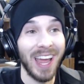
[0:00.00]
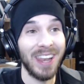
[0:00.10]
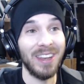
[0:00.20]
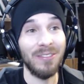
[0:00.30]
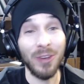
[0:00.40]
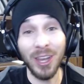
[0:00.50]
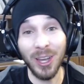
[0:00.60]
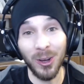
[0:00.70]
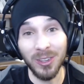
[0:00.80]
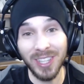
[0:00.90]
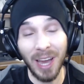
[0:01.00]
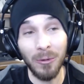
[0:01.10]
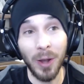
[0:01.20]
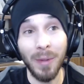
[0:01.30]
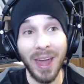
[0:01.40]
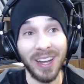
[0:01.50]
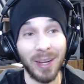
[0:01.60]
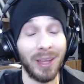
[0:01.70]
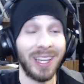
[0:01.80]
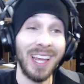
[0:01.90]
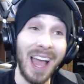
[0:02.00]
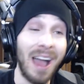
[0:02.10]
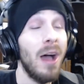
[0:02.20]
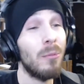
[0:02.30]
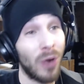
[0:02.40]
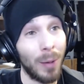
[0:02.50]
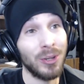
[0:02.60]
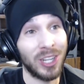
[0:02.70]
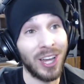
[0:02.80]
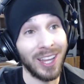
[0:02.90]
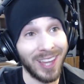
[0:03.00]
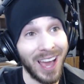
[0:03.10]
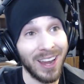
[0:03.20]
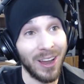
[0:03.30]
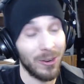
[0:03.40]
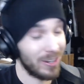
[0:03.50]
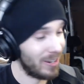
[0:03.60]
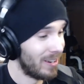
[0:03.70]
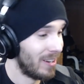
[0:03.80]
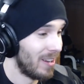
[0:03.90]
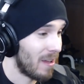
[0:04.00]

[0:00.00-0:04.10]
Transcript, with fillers: And in videos, I, when I'm editing, I'm like, yeah, probably should cut that out.